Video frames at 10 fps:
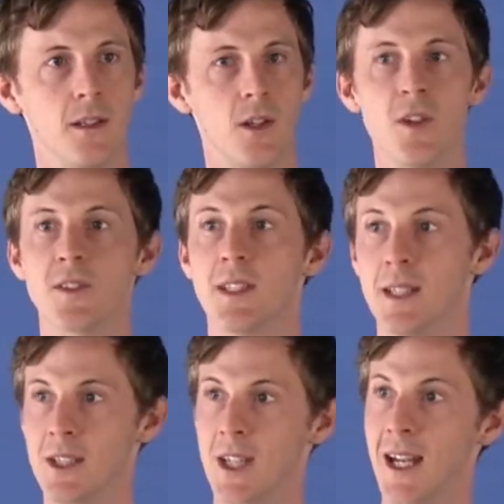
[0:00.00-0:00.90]

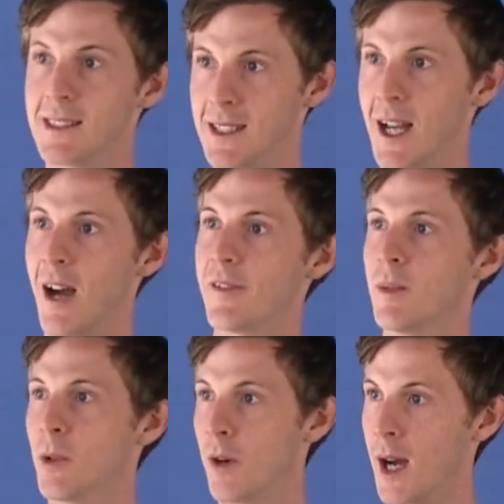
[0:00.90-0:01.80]
constantly chasing after
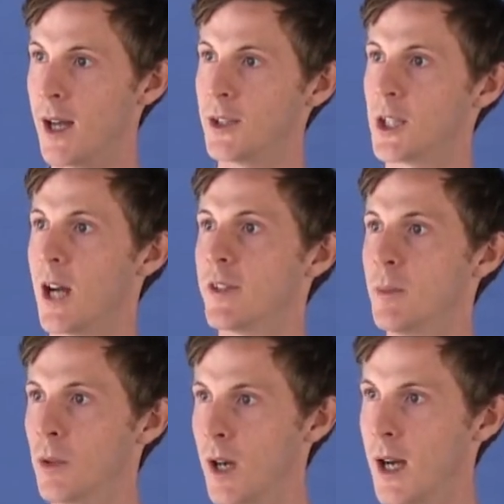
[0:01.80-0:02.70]
mirage, after
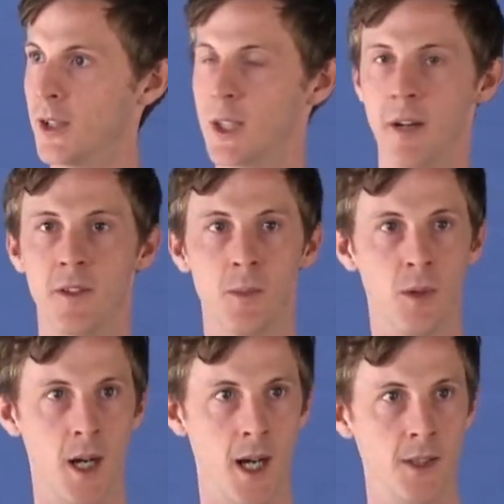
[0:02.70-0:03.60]
mirage, after
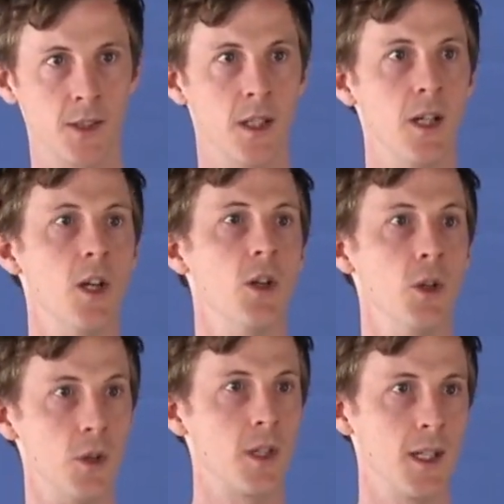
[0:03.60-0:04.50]
mirage,
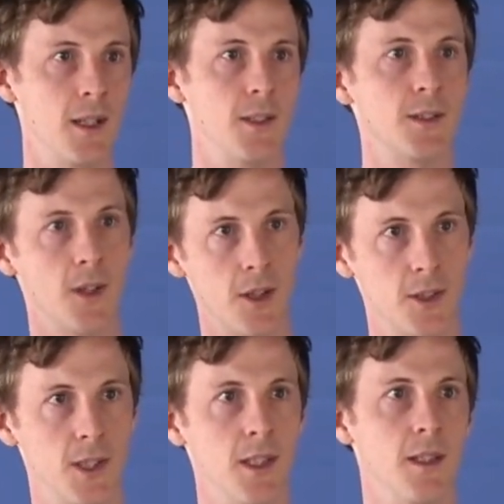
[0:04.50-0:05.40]
looking,
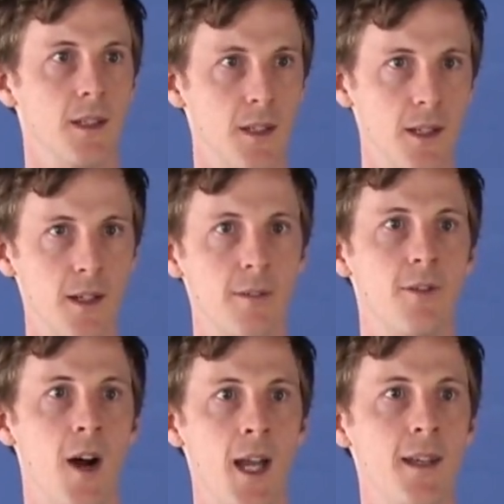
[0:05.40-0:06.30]
searching,
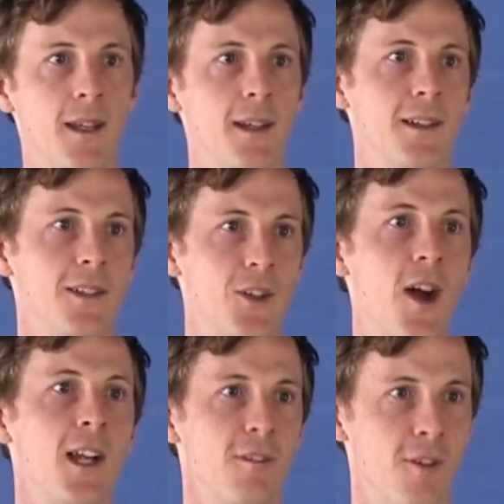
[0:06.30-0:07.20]
finding,
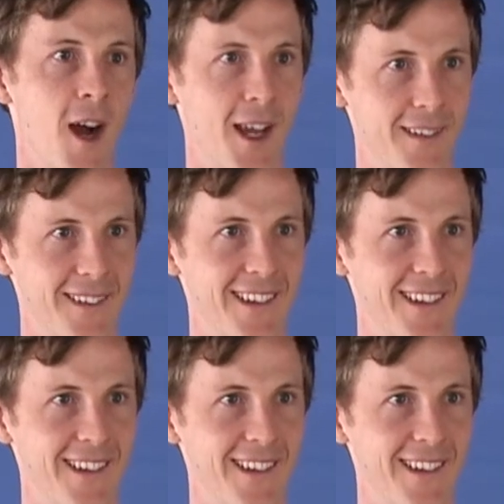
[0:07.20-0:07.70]
trying to find,